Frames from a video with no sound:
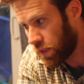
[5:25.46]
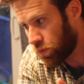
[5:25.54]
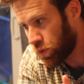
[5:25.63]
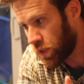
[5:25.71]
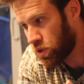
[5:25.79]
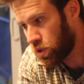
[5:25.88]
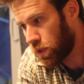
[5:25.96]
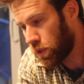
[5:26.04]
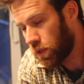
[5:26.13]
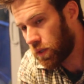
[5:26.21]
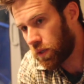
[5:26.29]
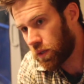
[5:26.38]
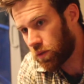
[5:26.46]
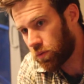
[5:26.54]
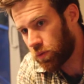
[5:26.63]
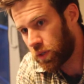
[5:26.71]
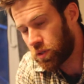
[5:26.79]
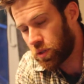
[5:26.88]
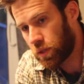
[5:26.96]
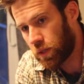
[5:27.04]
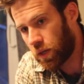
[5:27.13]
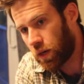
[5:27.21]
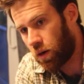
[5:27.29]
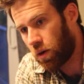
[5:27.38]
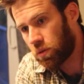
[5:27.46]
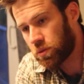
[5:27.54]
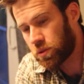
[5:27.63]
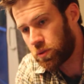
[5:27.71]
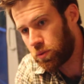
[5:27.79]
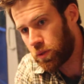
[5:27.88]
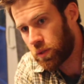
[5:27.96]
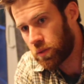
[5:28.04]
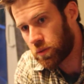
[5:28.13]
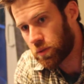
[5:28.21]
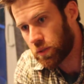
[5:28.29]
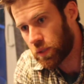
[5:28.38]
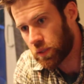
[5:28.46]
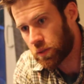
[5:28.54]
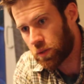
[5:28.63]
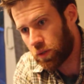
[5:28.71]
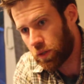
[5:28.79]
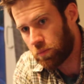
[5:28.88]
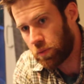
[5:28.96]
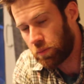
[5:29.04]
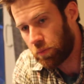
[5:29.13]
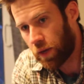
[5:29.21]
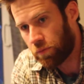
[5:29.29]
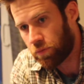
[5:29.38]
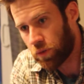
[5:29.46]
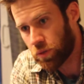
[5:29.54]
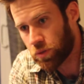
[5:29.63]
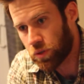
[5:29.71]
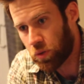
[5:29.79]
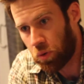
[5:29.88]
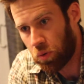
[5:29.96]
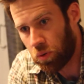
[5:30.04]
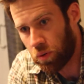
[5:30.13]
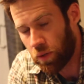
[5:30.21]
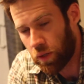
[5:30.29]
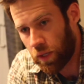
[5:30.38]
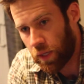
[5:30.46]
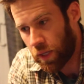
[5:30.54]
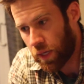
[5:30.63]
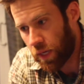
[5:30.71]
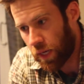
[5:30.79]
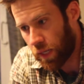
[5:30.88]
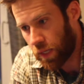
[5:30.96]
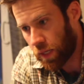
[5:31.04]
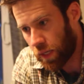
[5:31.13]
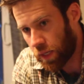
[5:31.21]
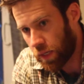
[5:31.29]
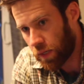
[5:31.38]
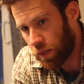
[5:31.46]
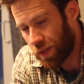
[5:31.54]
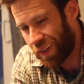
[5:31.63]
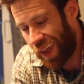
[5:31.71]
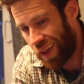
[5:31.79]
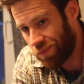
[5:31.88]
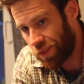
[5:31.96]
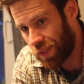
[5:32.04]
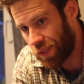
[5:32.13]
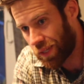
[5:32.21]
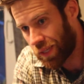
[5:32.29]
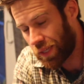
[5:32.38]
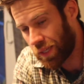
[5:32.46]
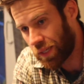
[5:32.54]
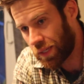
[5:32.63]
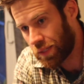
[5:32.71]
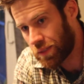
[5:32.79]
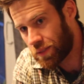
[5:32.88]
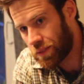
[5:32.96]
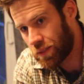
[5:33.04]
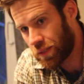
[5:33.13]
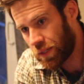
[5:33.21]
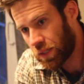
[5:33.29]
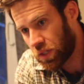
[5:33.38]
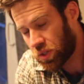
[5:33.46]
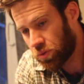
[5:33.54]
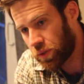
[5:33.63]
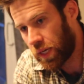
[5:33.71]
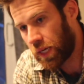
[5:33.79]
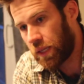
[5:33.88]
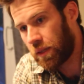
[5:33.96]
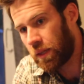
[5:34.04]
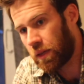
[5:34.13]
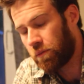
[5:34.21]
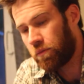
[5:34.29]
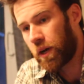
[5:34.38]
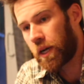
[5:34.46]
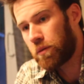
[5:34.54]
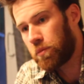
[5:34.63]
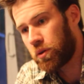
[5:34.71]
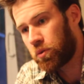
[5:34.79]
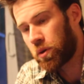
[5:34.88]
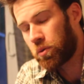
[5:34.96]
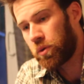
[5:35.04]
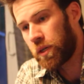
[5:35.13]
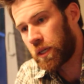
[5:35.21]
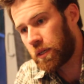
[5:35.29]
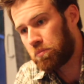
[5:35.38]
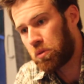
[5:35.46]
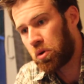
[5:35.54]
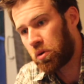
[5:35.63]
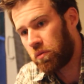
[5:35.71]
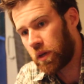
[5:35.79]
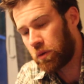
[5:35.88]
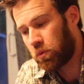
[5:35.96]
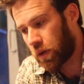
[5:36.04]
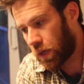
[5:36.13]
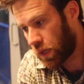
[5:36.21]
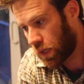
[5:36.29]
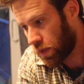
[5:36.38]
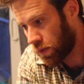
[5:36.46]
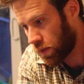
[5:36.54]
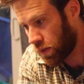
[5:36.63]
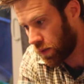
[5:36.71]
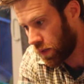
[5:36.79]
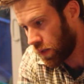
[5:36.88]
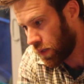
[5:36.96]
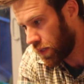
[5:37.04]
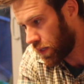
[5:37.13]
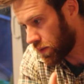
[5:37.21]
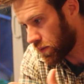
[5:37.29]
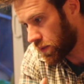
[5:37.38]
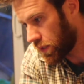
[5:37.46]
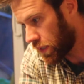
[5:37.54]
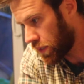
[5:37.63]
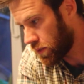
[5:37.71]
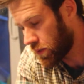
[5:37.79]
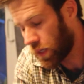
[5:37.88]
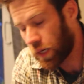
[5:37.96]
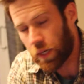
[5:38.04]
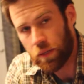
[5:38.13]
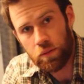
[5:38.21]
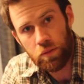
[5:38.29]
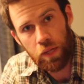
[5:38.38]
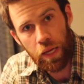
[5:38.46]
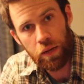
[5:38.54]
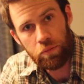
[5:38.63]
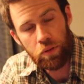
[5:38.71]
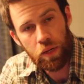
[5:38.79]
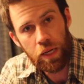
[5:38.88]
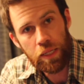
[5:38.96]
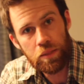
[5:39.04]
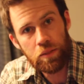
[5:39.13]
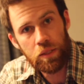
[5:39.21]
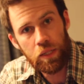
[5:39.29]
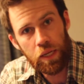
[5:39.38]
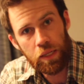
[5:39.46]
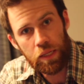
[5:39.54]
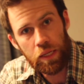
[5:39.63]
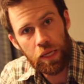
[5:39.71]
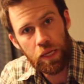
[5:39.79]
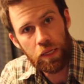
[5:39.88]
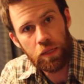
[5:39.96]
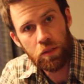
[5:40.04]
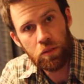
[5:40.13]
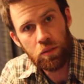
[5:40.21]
reaching all students is going to be my first goal, and then having the kids create the environment where we can motivate one another is kind of an icing on the cake,